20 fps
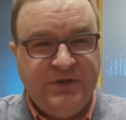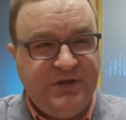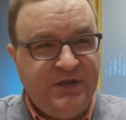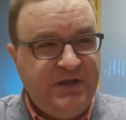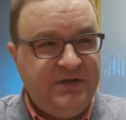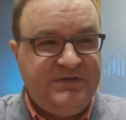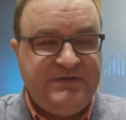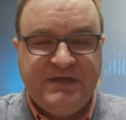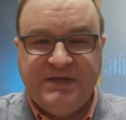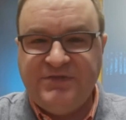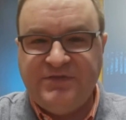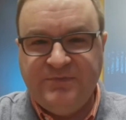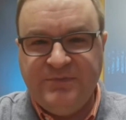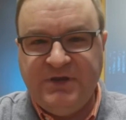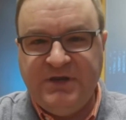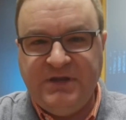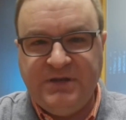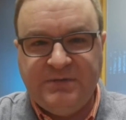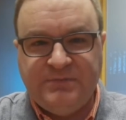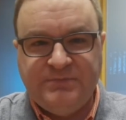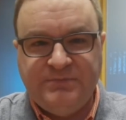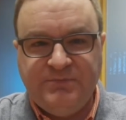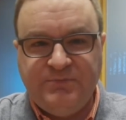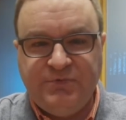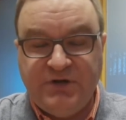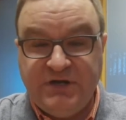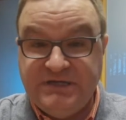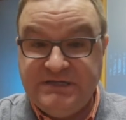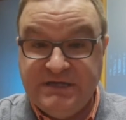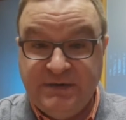It tends to be a
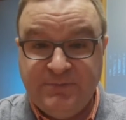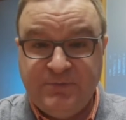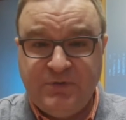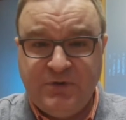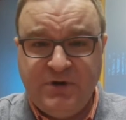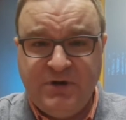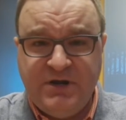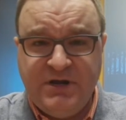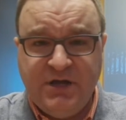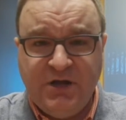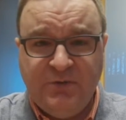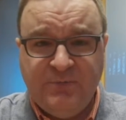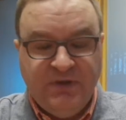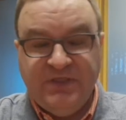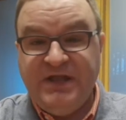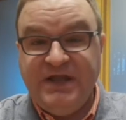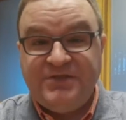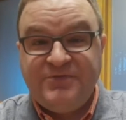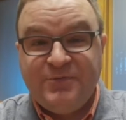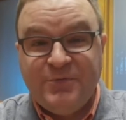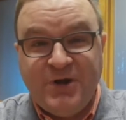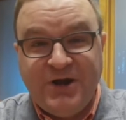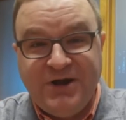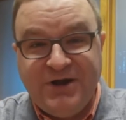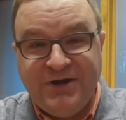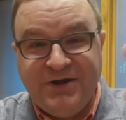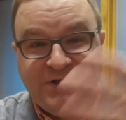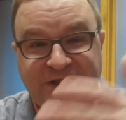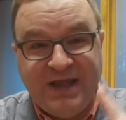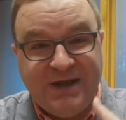pretty temporary help, but
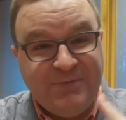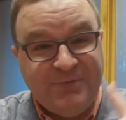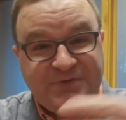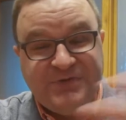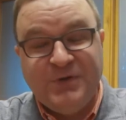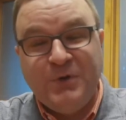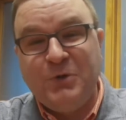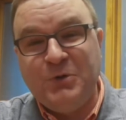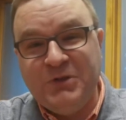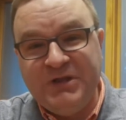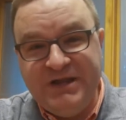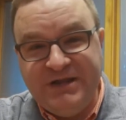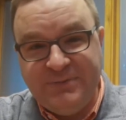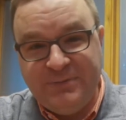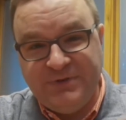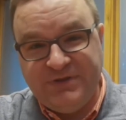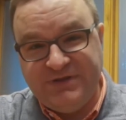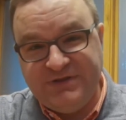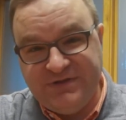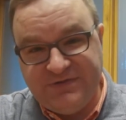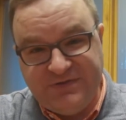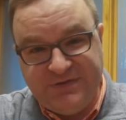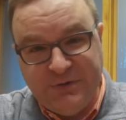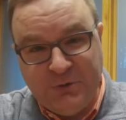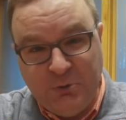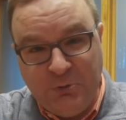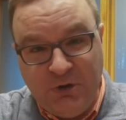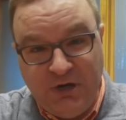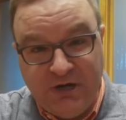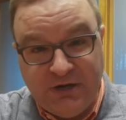that was the whole lead-in with the
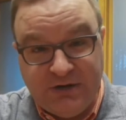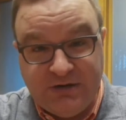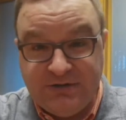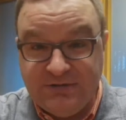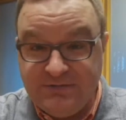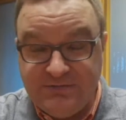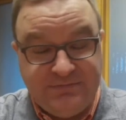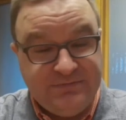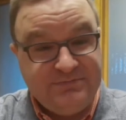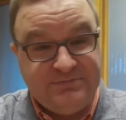distilled water.